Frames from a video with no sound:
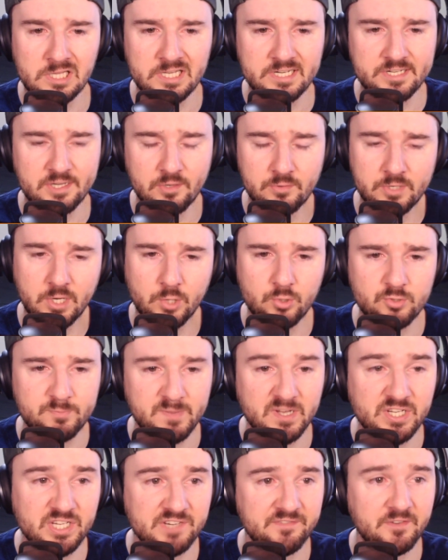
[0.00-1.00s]
don't know who's
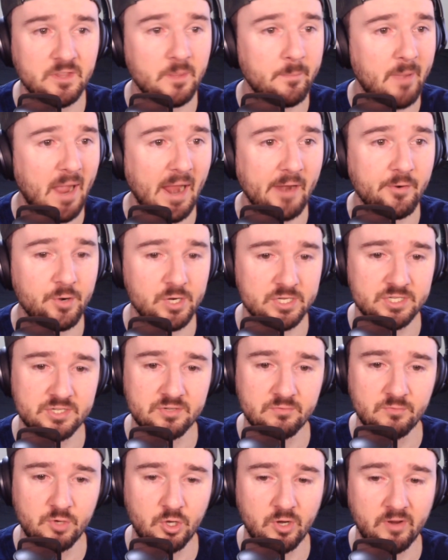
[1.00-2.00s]
pitching for the Pirates.
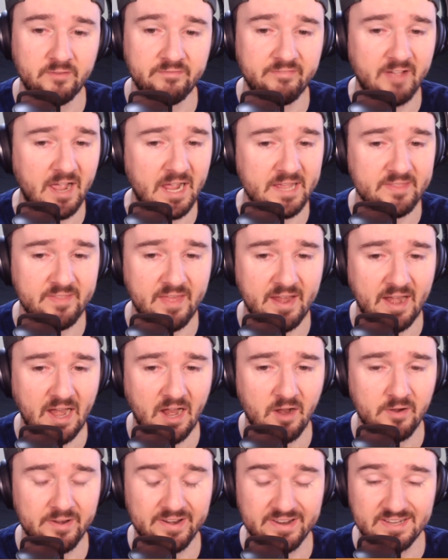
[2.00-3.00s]
Couldn't find that
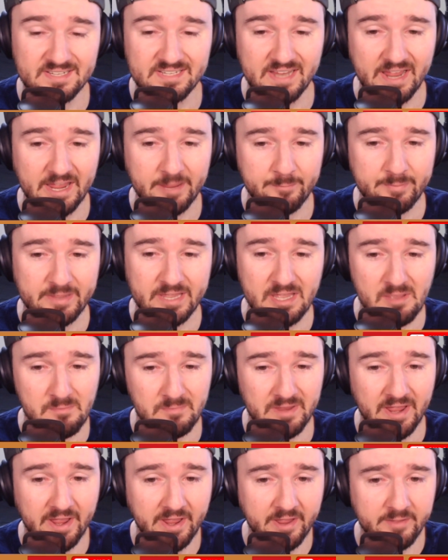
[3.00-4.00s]
out. It is an 8 p.m.
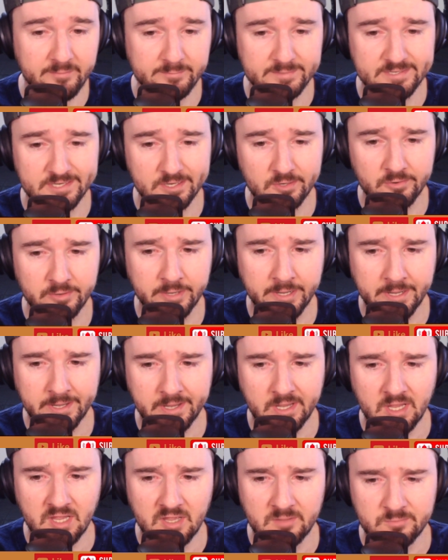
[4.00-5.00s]
game, so
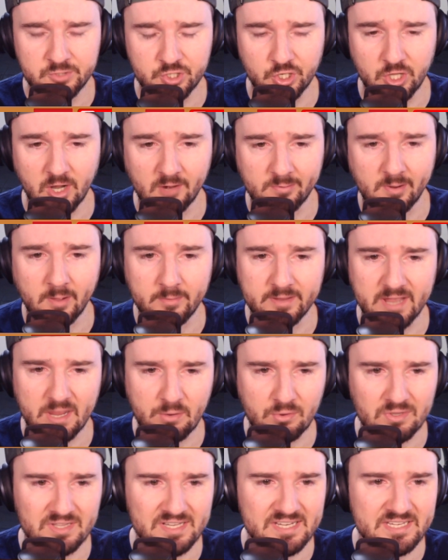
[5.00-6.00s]
sure that'll probably get
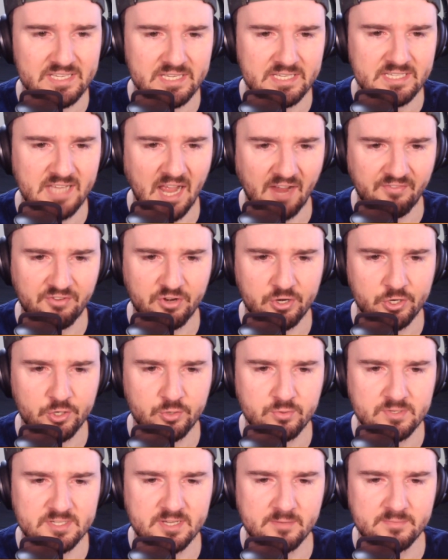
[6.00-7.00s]
released this
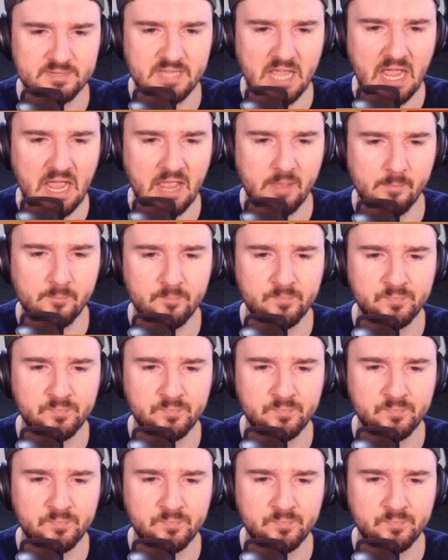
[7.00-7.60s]
afternoon sometime.